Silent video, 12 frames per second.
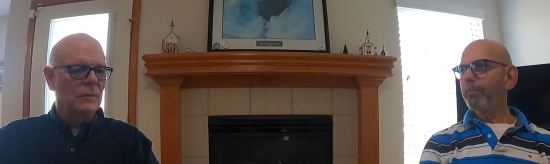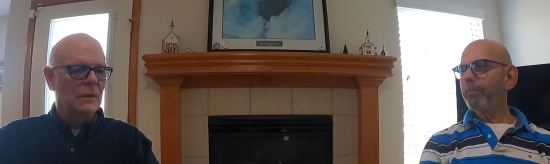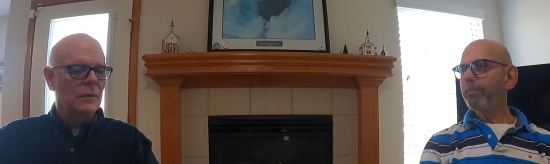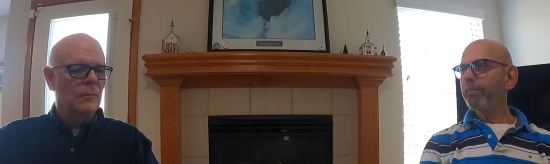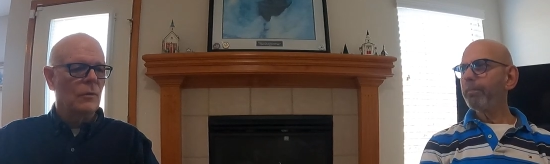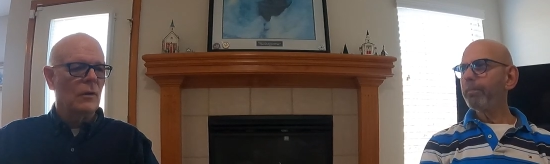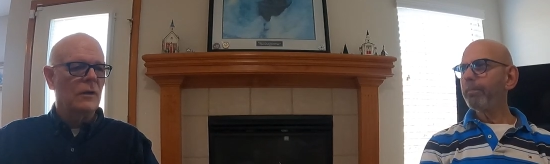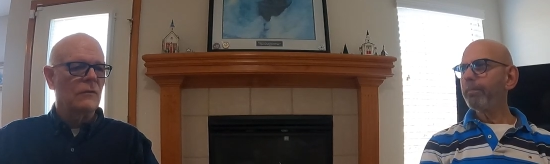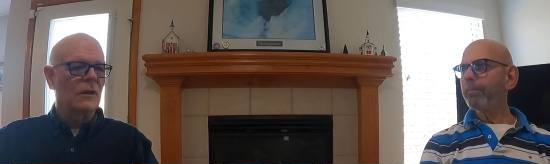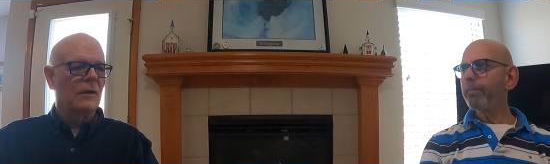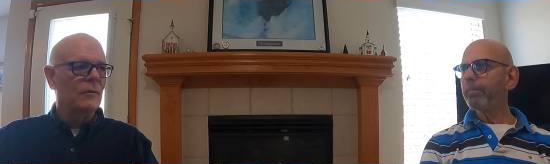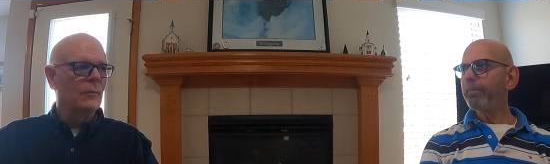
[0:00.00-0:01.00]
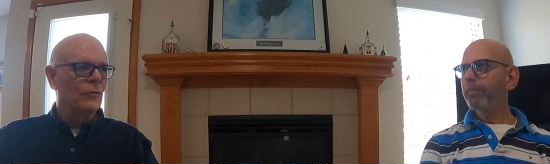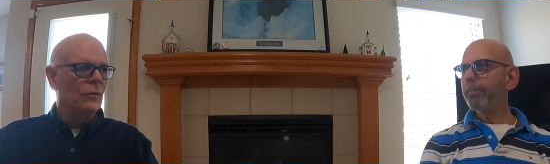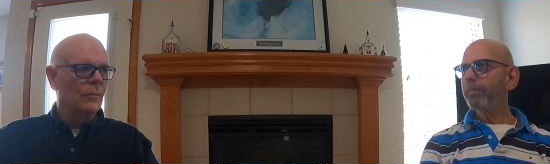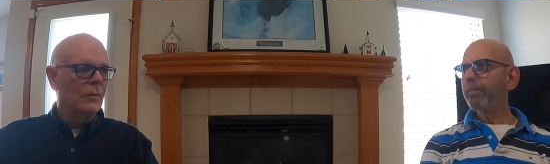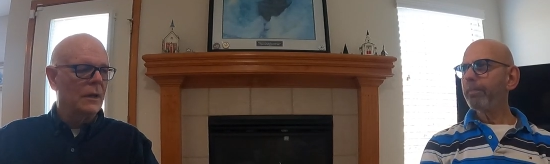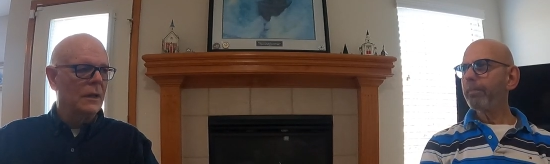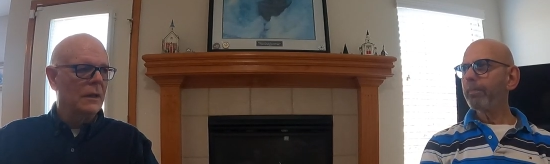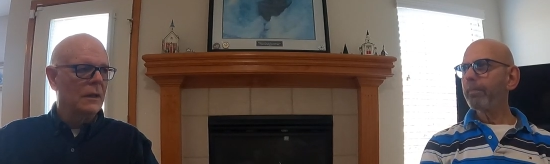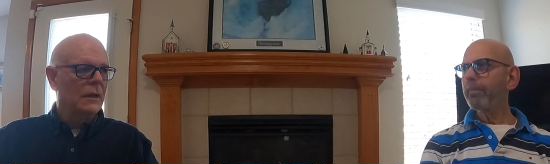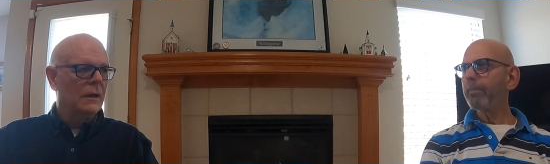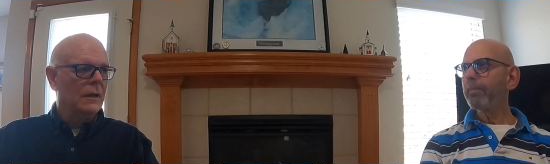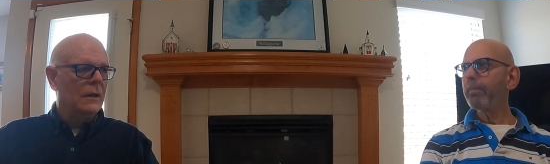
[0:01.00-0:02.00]
Speaker 1: him. Please love him through me.
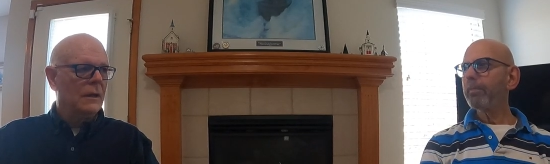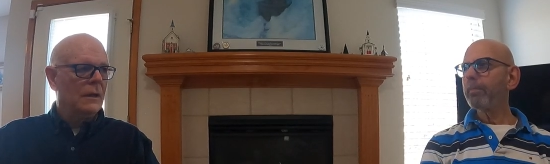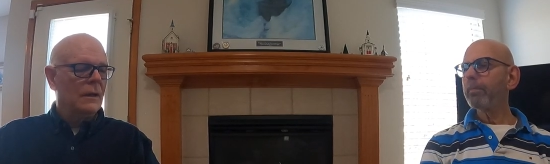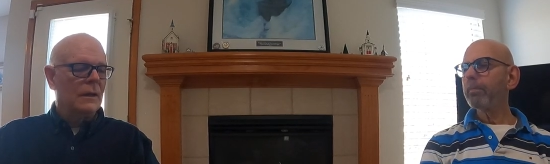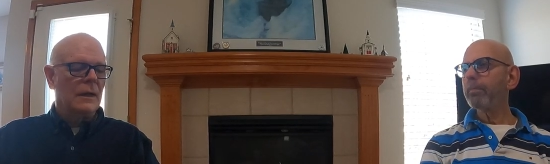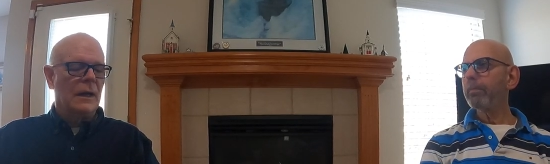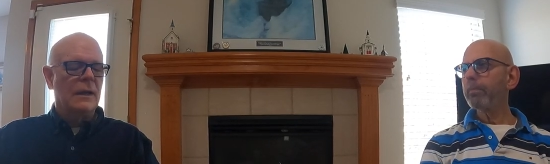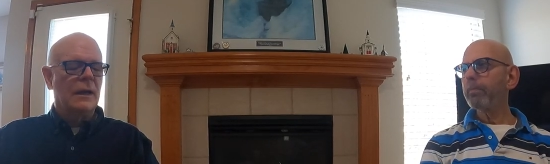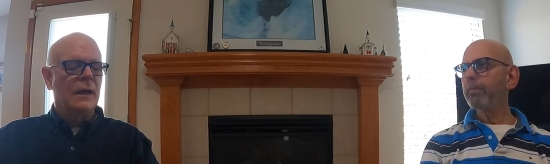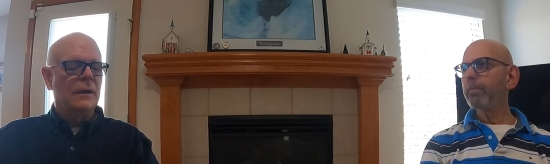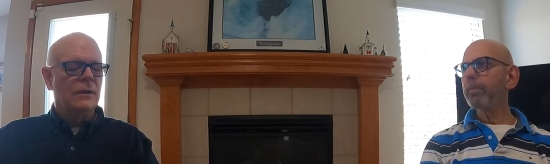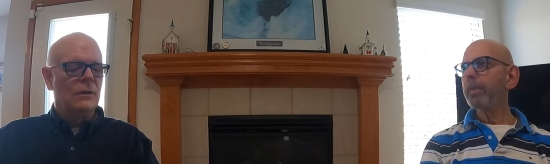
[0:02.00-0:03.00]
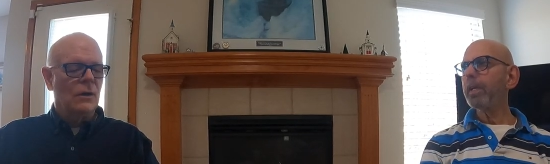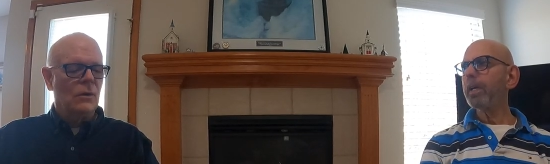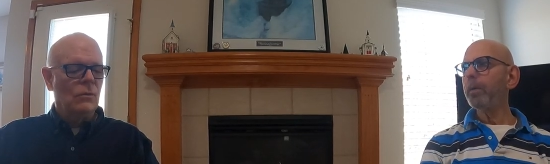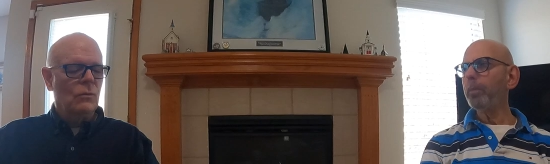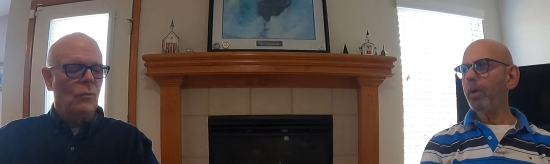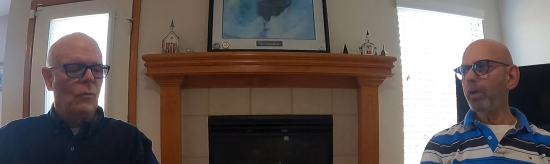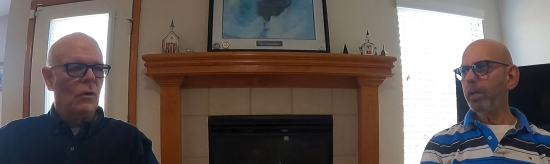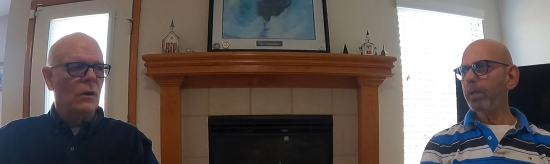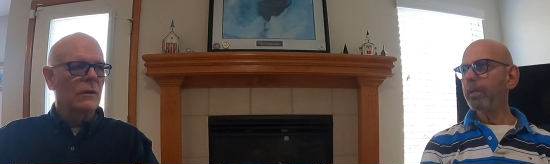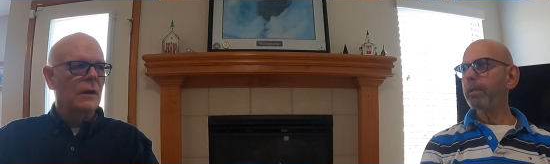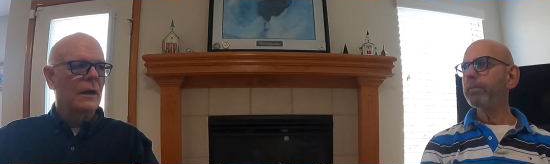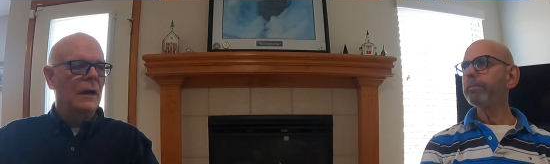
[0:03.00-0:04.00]
God, I don't
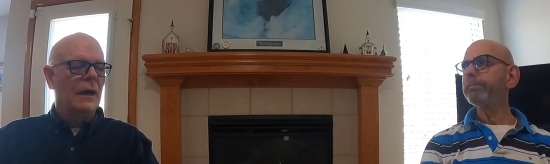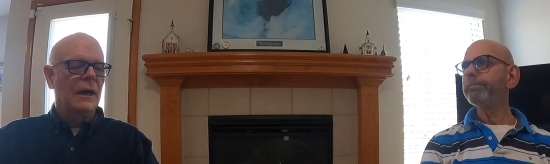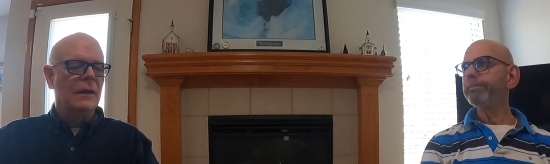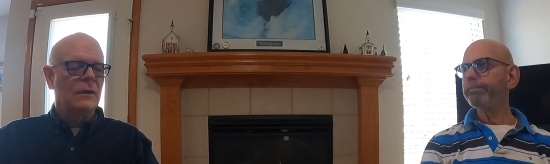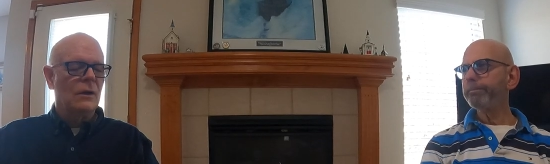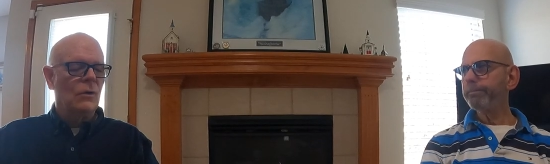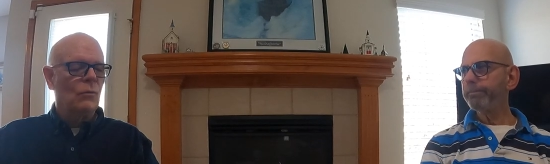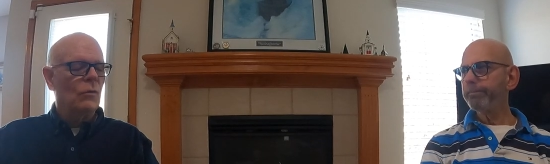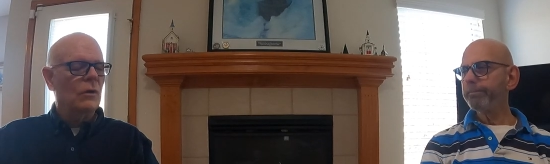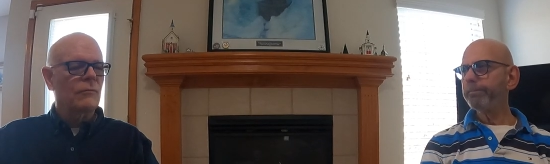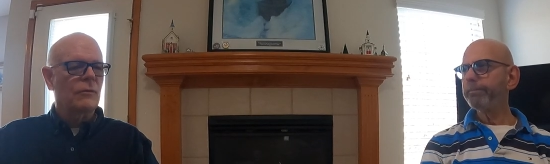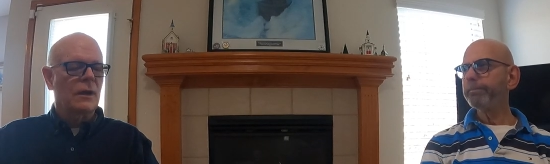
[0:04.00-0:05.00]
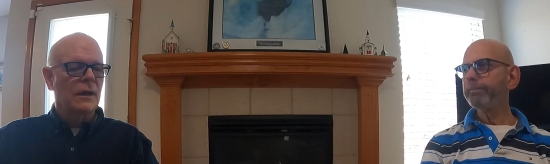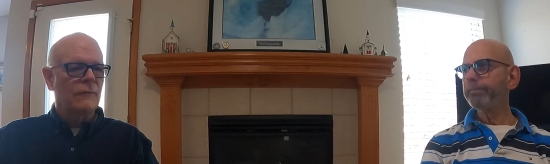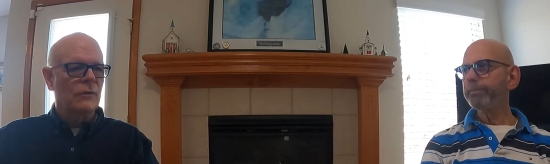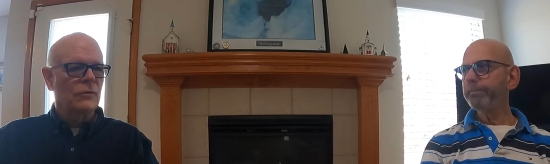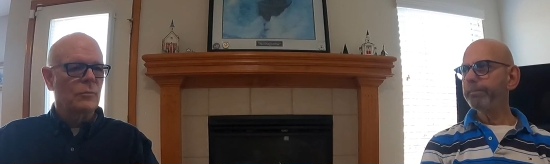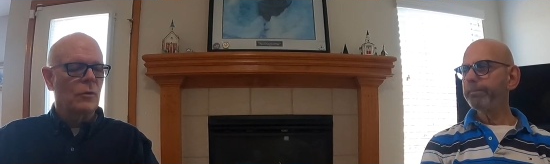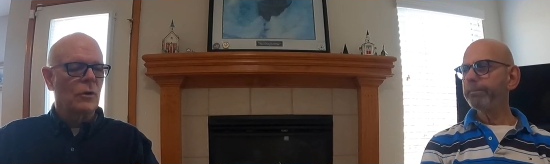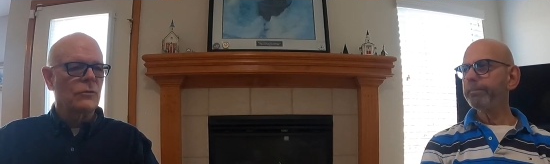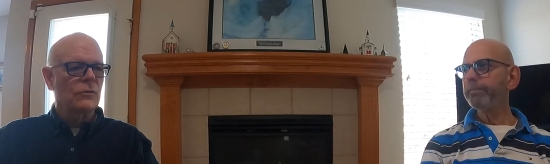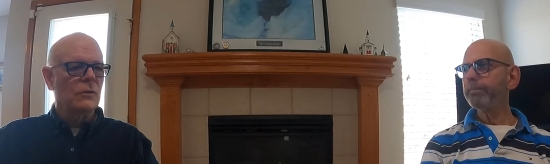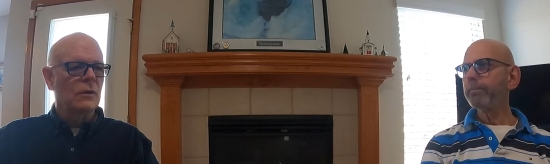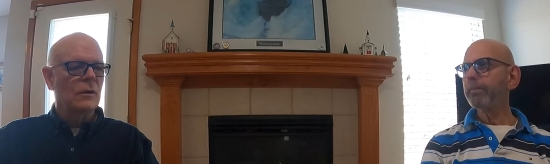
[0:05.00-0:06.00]
want, I don't want to forgive this
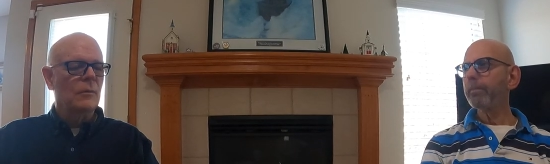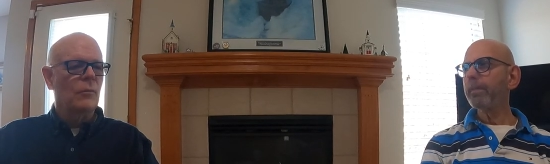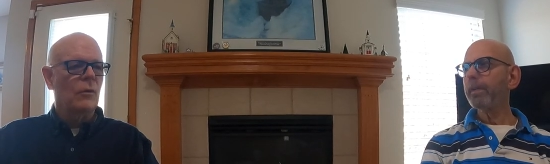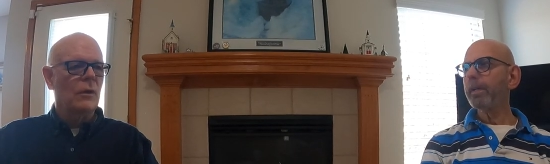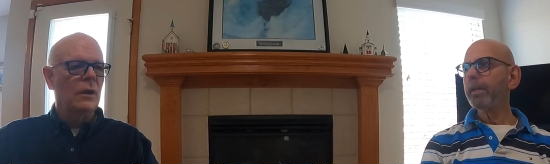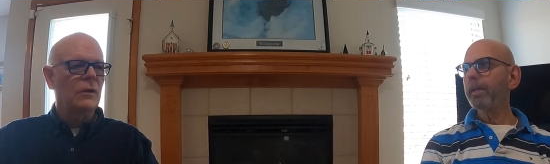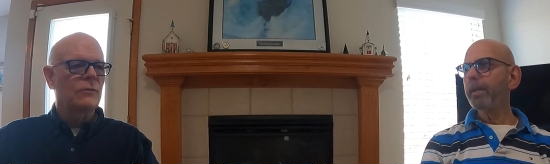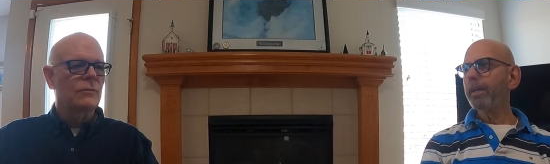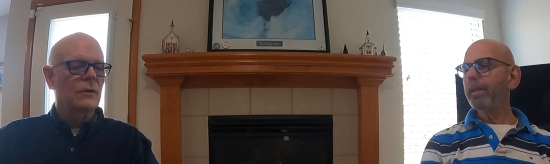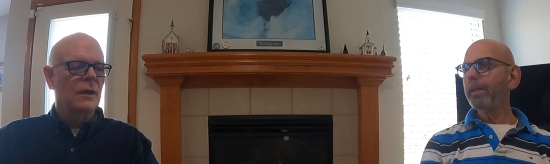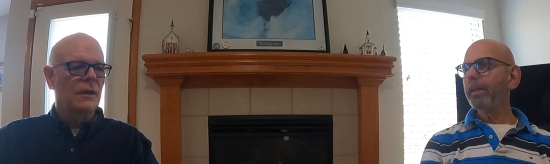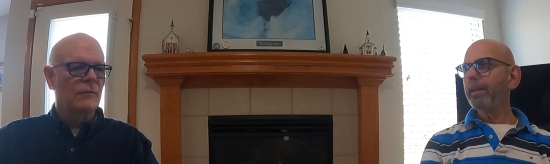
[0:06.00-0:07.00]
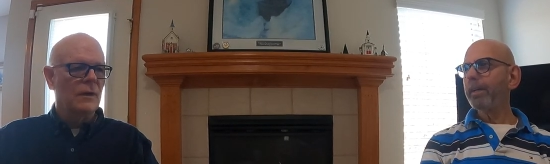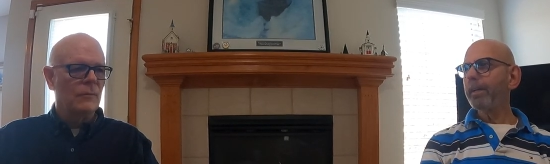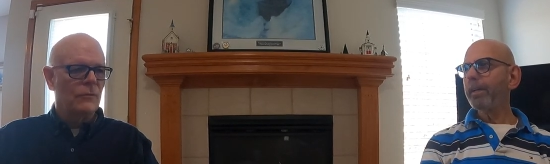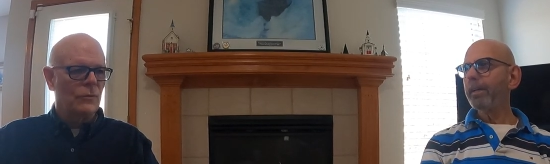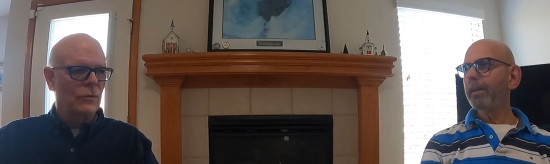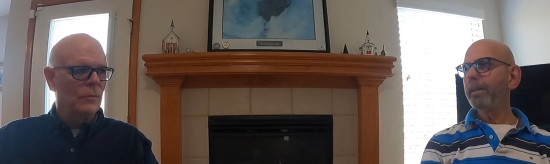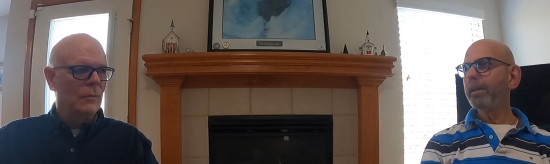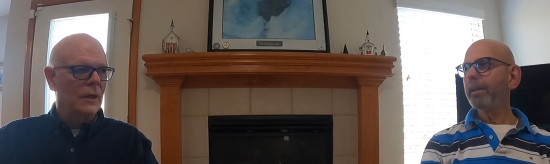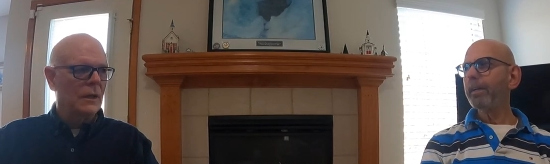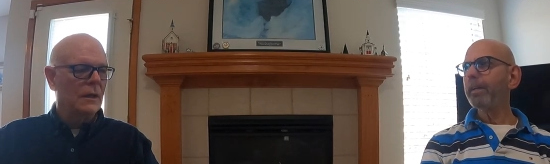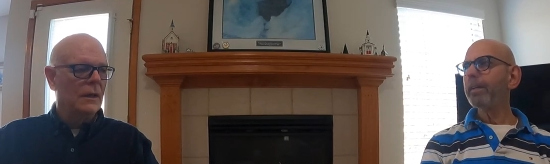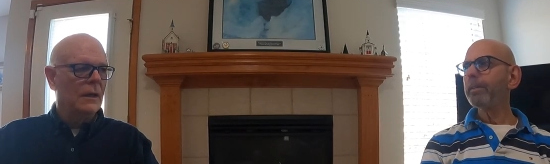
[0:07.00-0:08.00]
person. Please forgive him through
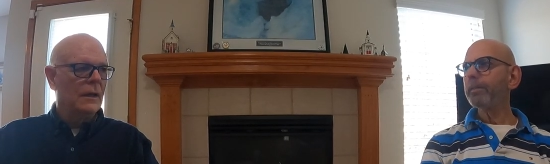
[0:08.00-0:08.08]
me.